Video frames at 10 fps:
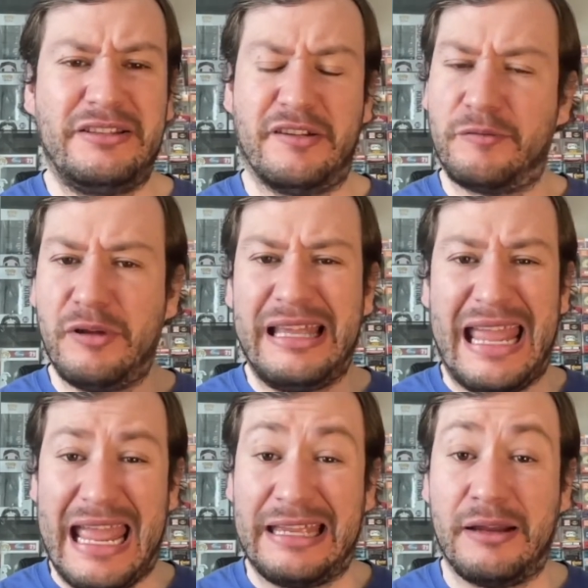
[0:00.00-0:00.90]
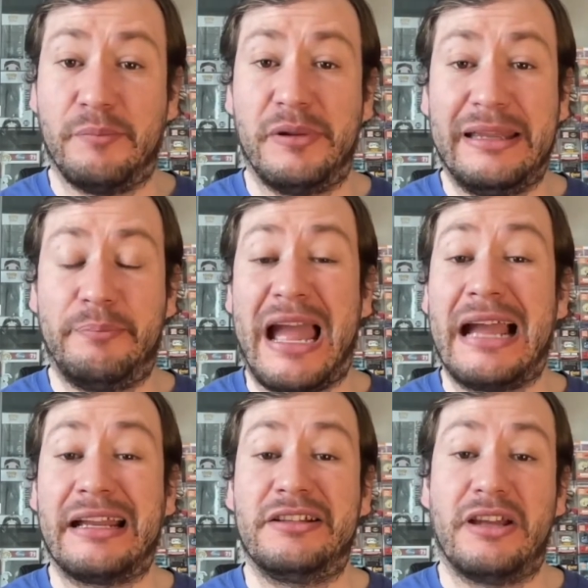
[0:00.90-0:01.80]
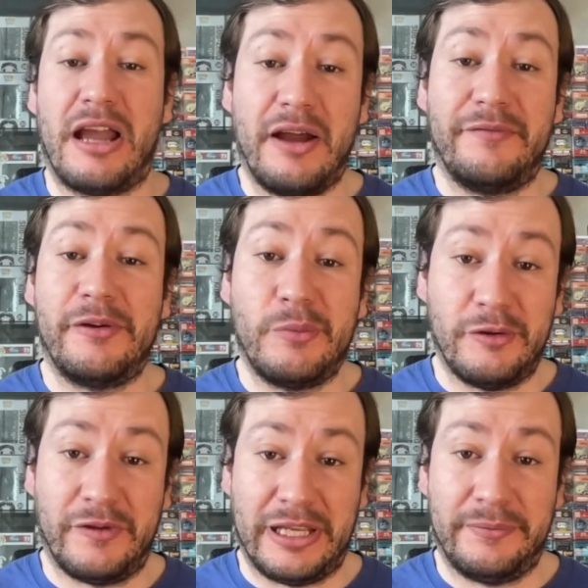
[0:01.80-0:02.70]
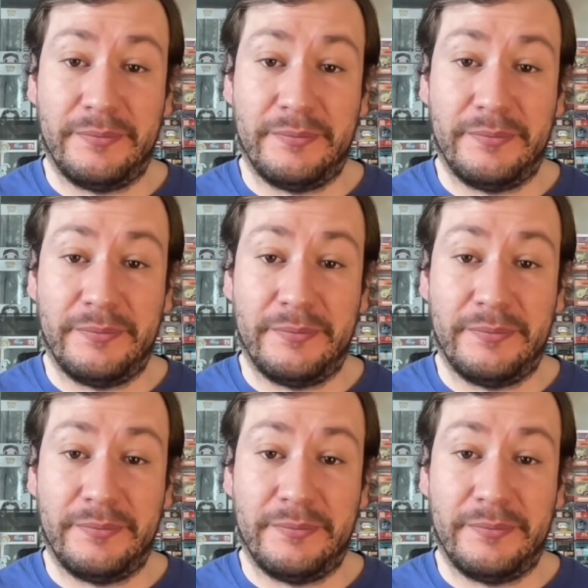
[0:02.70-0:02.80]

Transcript: Just really a complete package of a movie.